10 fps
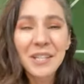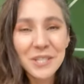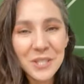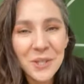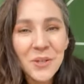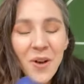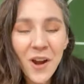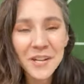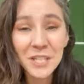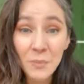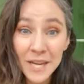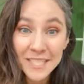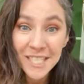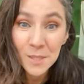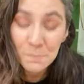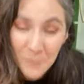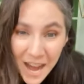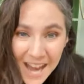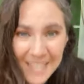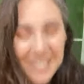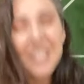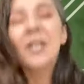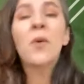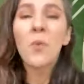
You are in the right spot.